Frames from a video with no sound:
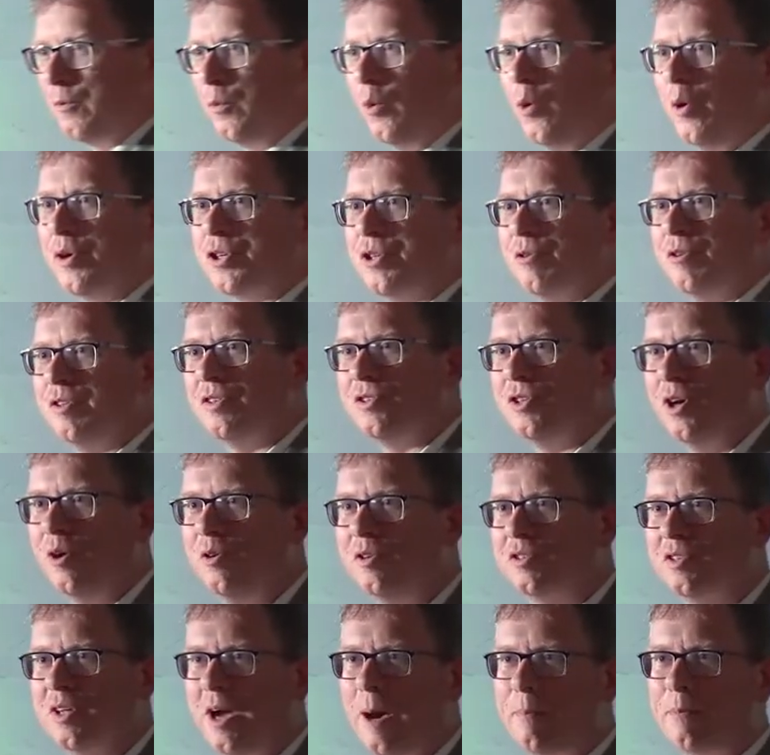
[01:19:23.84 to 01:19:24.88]
of water as a
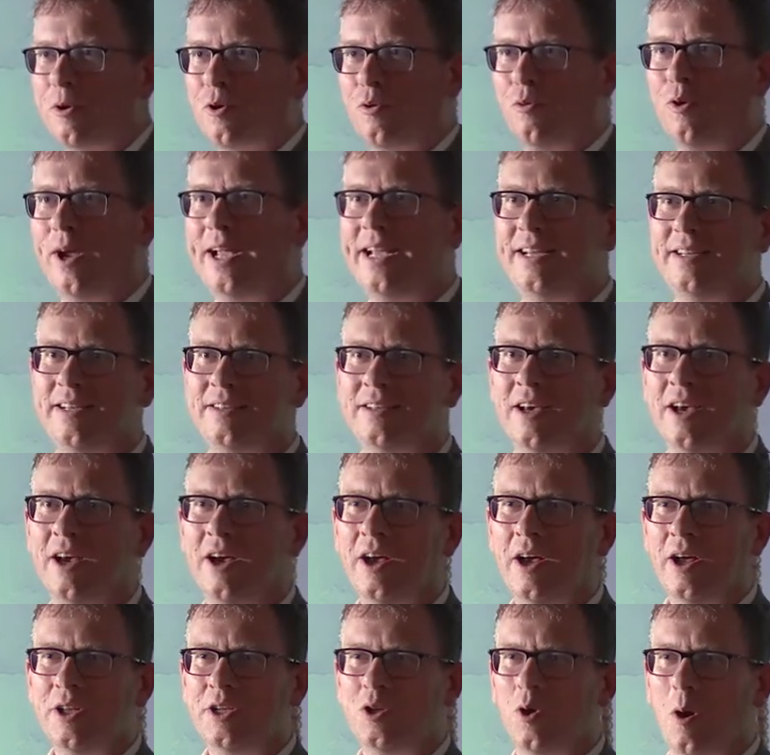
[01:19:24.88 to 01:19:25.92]
toast upgraded
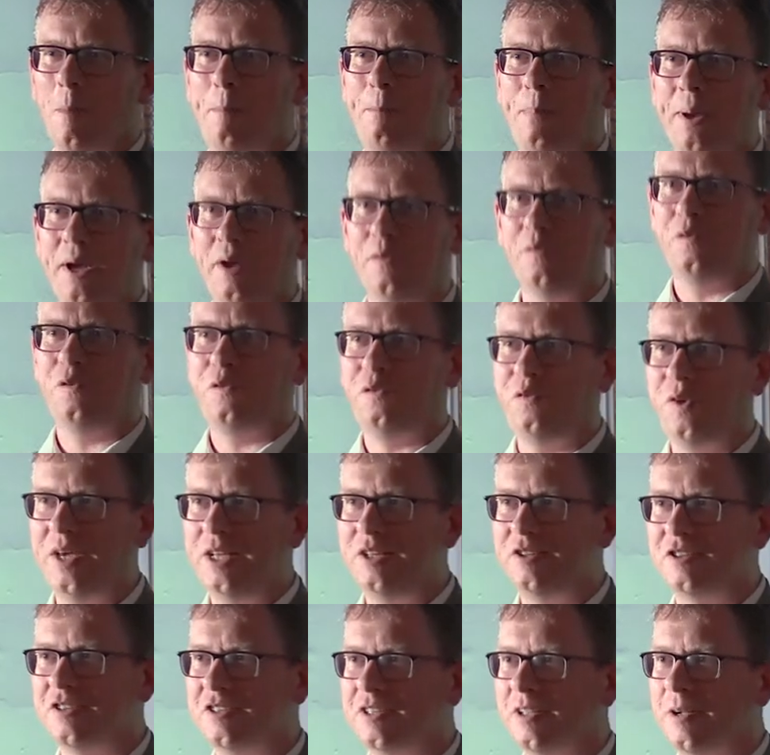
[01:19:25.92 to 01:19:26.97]
to a bit of
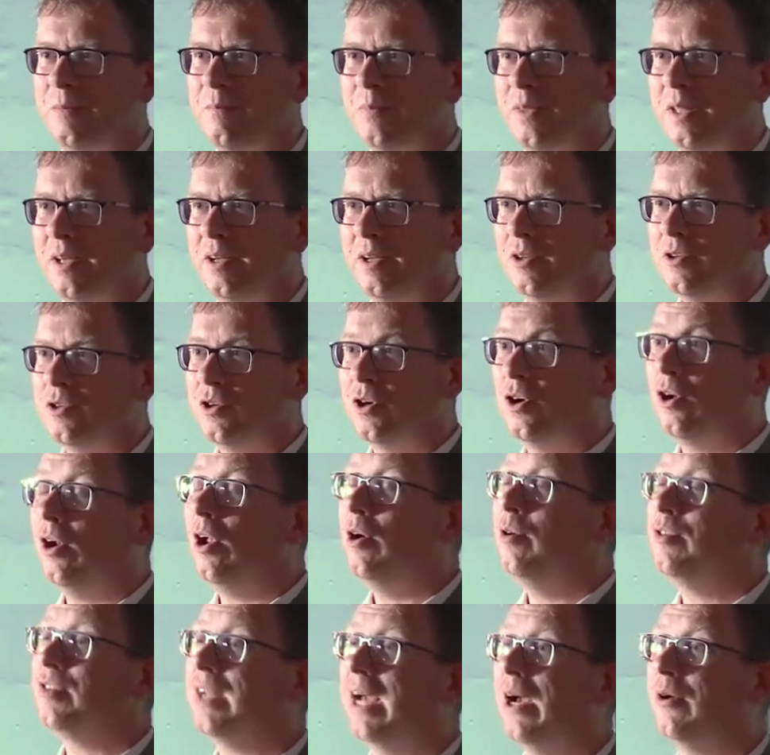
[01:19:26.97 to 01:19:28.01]
fizz to
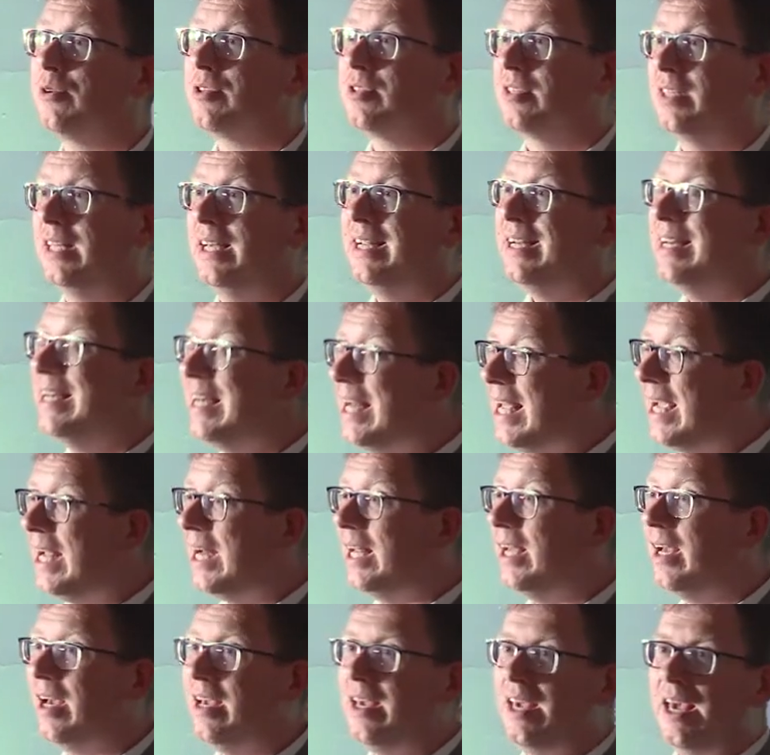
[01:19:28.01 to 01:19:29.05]
close out the
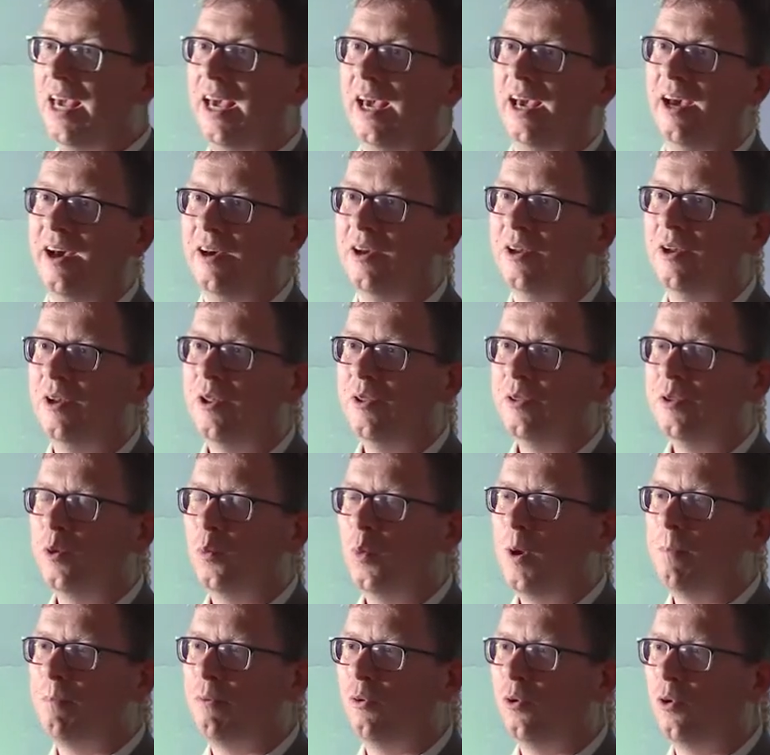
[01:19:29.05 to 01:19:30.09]
nearly a year that
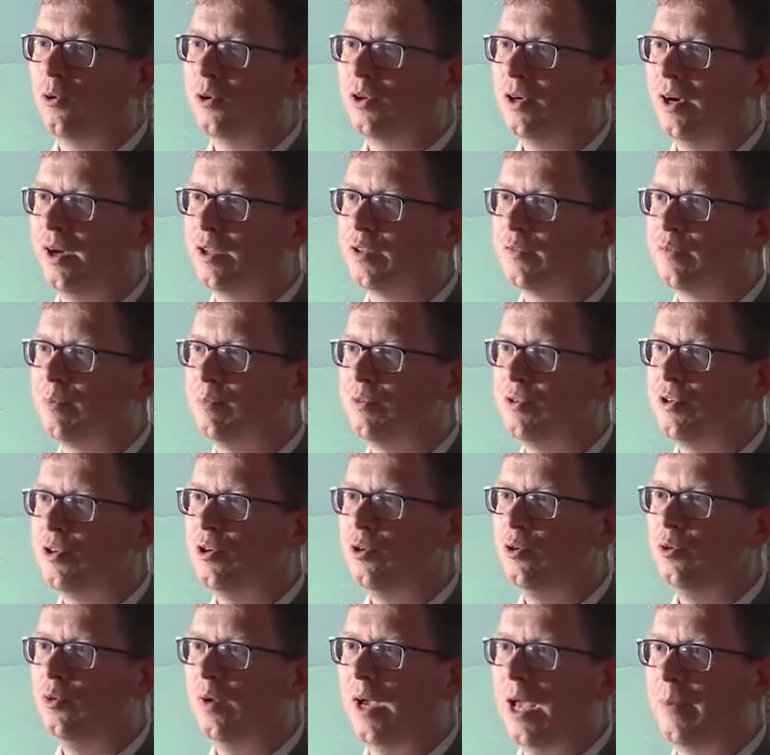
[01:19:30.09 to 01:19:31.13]
we broadcast from
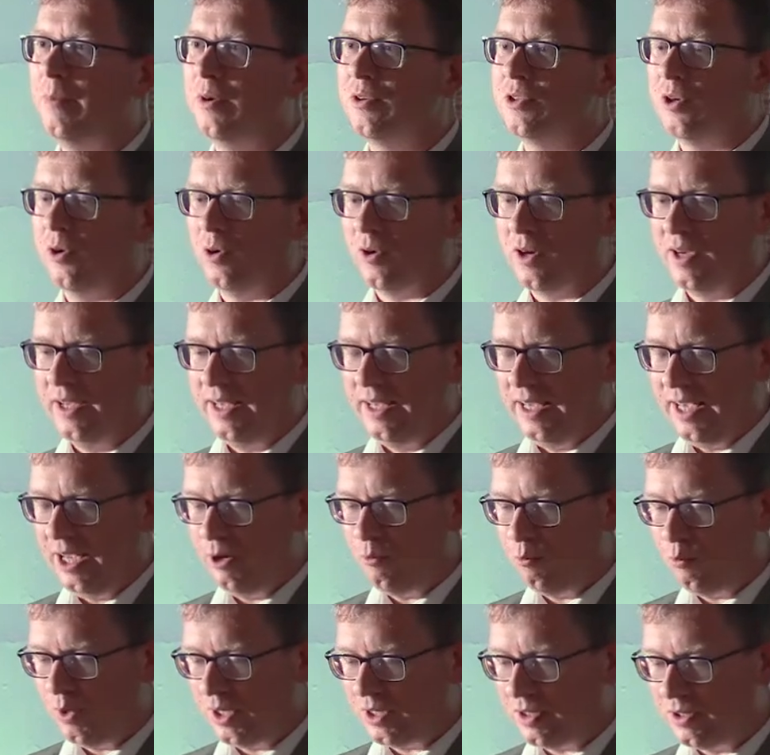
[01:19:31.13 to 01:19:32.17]
2 Emma Toc
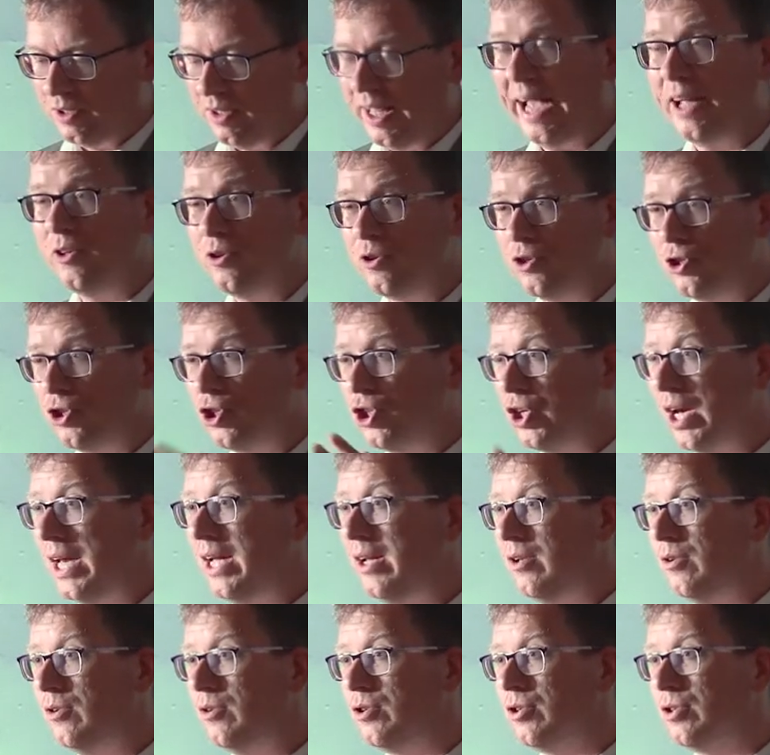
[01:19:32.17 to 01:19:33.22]
in Writtle and
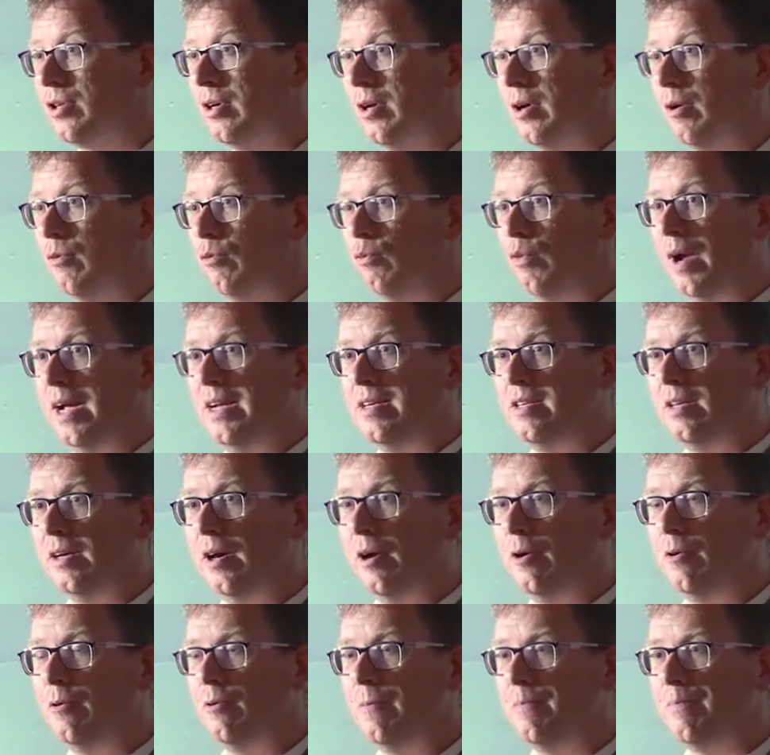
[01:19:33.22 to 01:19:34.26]
changed
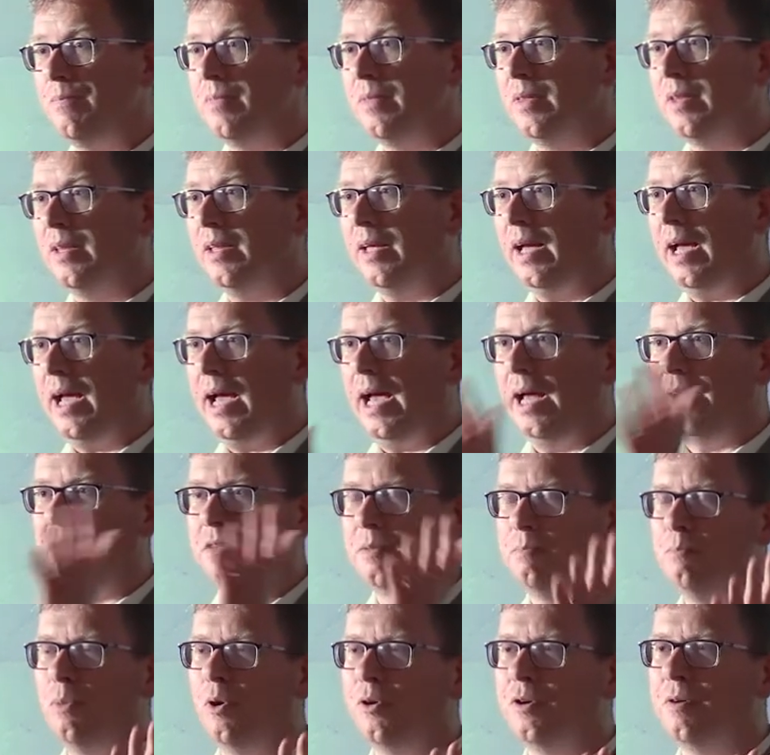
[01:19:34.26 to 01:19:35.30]
radio
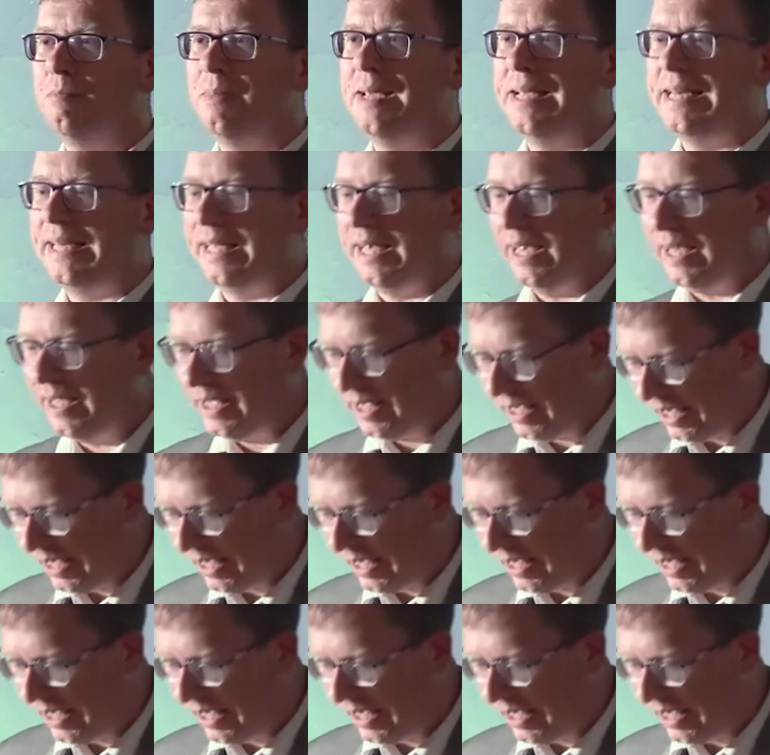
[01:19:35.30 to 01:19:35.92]
and modern media